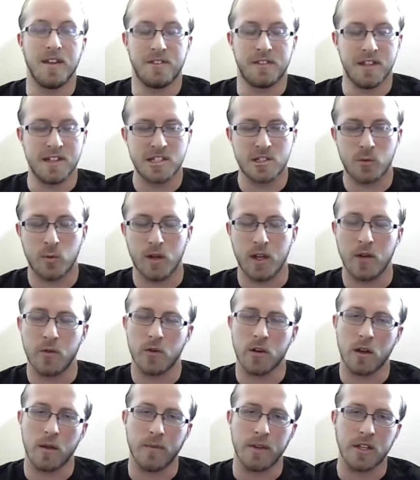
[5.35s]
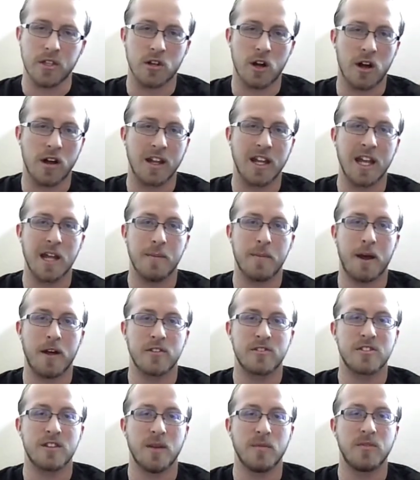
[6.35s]
This week we're going to be talking about
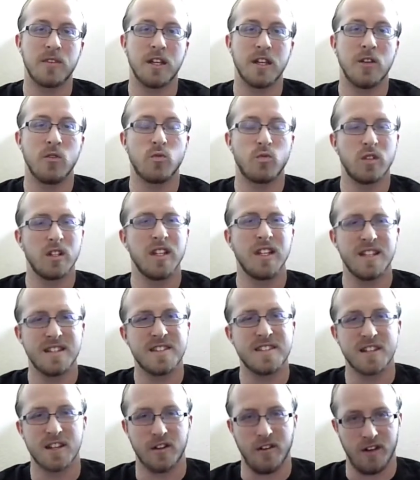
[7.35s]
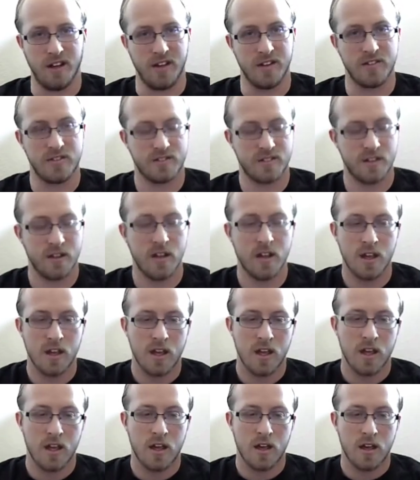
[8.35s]
something really serious.
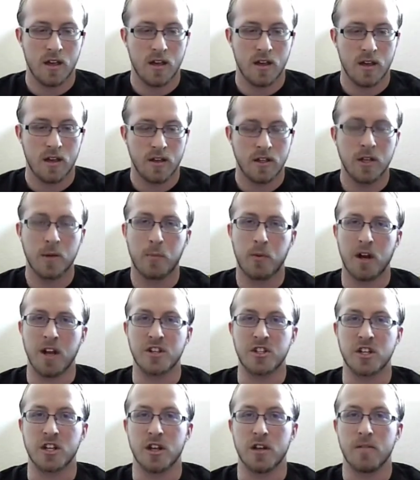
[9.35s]
Depression.